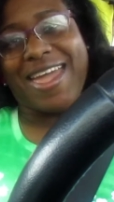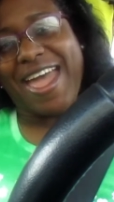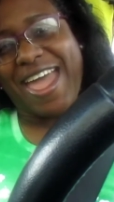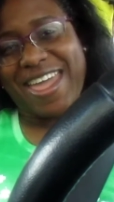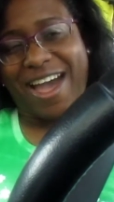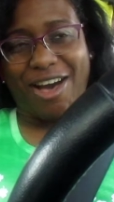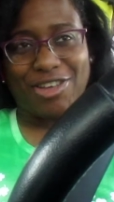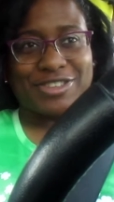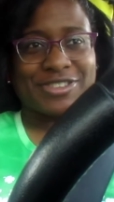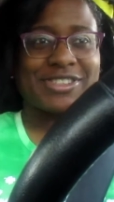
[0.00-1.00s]
Hey
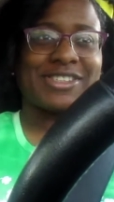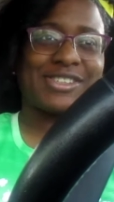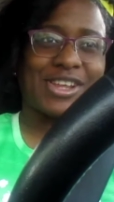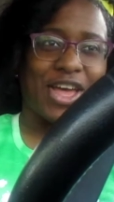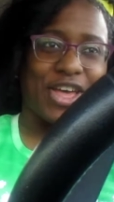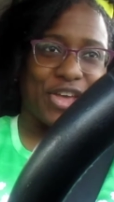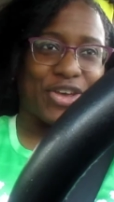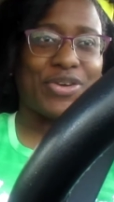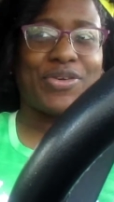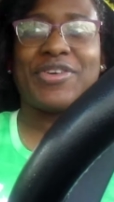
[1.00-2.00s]
y'all, so
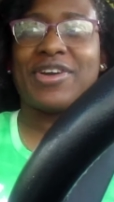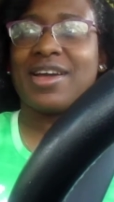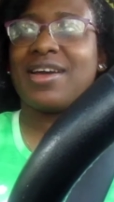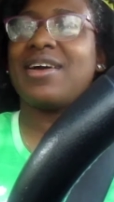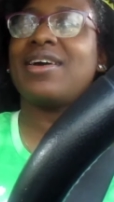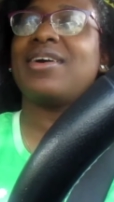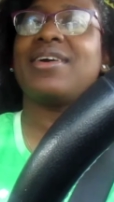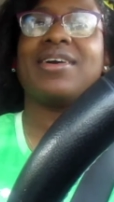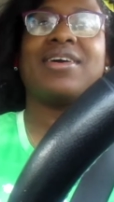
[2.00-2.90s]
I